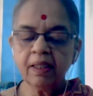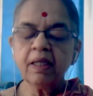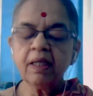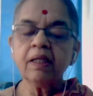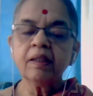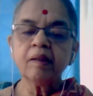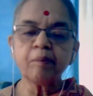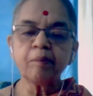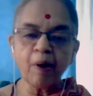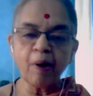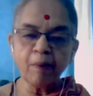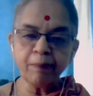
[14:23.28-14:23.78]

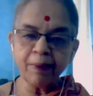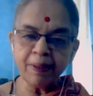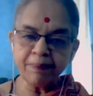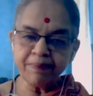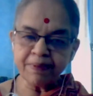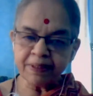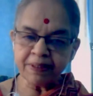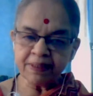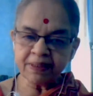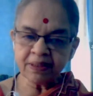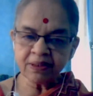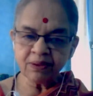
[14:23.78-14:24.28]
The problem
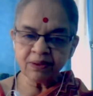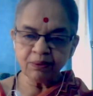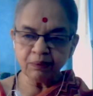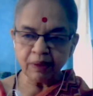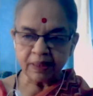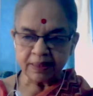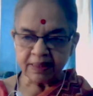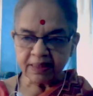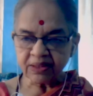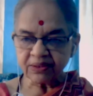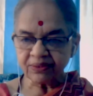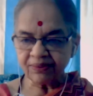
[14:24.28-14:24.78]
is to
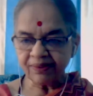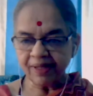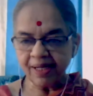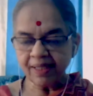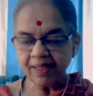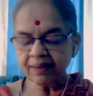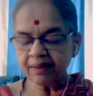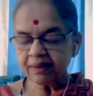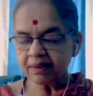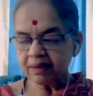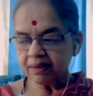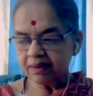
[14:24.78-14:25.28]

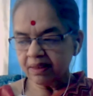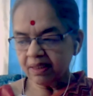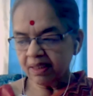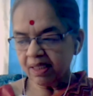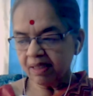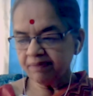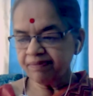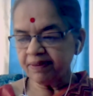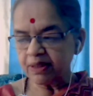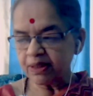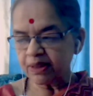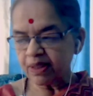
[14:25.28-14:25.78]
construct a
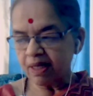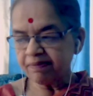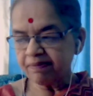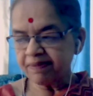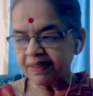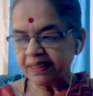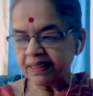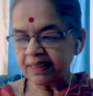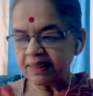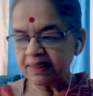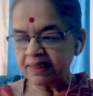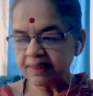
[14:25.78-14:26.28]

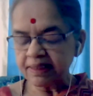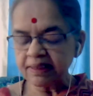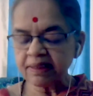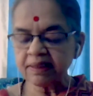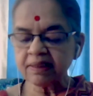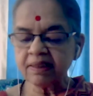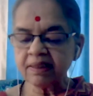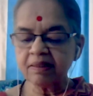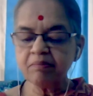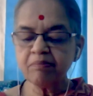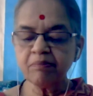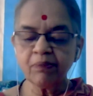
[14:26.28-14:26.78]
philosophical
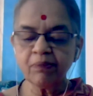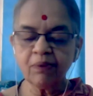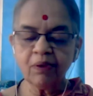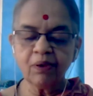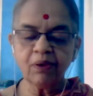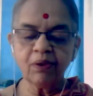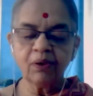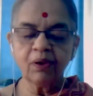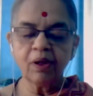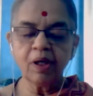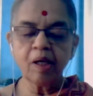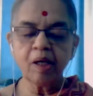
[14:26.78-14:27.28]
system
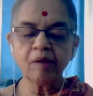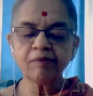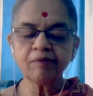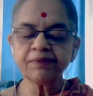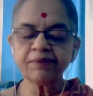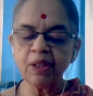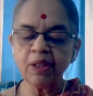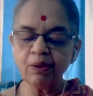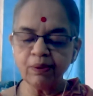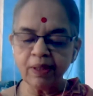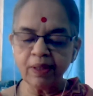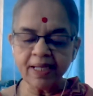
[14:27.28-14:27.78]
after
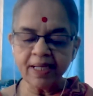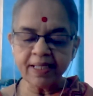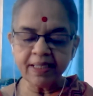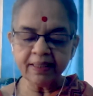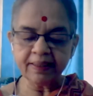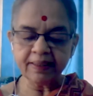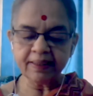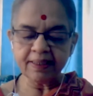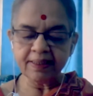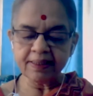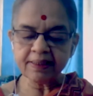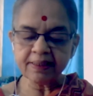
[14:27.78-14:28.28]

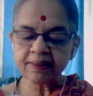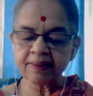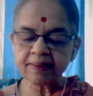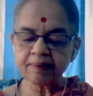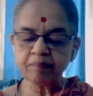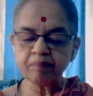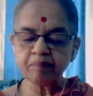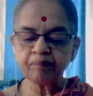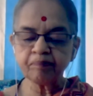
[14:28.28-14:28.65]
Lokayatas